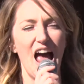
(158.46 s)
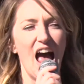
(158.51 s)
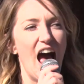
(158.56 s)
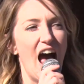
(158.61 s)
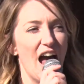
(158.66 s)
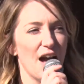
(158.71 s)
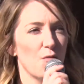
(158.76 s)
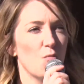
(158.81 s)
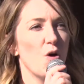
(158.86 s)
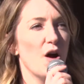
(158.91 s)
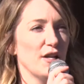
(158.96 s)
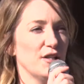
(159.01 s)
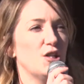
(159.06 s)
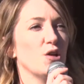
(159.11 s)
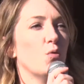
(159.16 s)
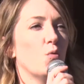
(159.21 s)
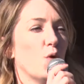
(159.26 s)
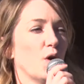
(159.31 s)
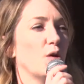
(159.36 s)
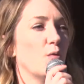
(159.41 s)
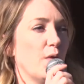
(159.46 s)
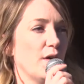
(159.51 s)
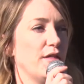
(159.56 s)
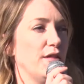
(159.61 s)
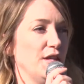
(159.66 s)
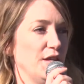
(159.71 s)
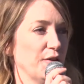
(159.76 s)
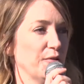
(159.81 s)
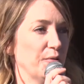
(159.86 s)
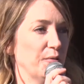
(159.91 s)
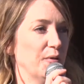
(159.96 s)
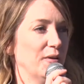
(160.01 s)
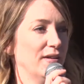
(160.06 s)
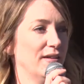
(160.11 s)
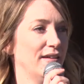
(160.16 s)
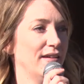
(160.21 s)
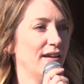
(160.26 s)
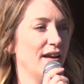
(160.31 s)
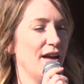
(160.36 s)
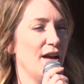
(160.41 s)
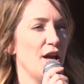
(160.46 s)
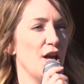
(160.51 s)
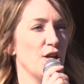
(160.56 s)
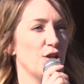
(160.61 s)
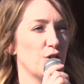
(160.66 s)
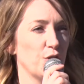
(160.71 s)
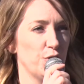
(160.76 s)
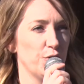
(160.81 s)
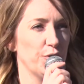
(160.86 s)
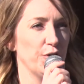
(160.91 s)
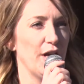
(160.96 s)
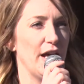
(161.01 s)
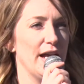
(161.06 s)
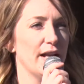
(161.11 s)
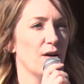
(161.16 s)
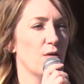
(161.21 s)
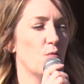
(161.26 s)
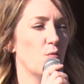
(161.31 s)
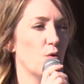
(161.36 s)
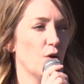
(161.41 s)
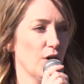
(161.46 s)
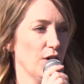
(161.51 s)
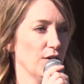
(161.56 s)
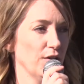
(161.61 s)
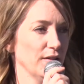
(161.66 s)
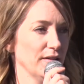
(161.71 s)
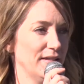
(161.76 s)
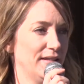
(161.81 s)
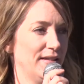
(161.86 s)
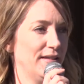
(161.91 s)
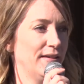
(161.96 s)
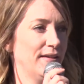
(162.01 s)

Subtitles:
I want to work with you to create a world